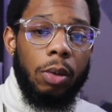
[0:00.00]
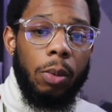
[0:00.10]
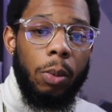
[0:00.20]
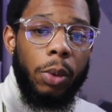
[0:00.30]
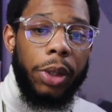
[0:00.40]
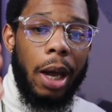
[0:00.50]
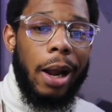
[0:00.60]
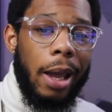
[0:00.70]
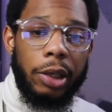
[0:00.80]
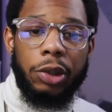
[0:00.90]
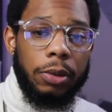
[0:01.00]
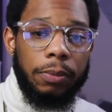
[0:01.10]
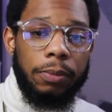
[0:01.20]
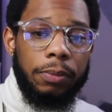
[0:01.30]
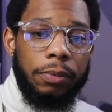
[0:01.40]
without action.
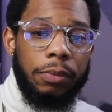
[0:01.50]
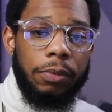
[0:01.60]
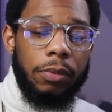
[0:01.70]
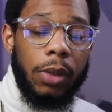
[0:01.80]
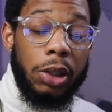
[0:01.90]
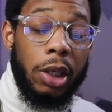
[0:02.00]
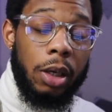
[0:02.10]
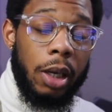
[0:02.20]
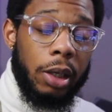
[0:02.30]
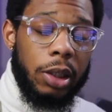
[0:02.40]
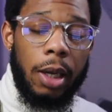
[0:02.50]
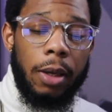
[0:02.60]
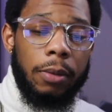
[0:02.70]
Until next time,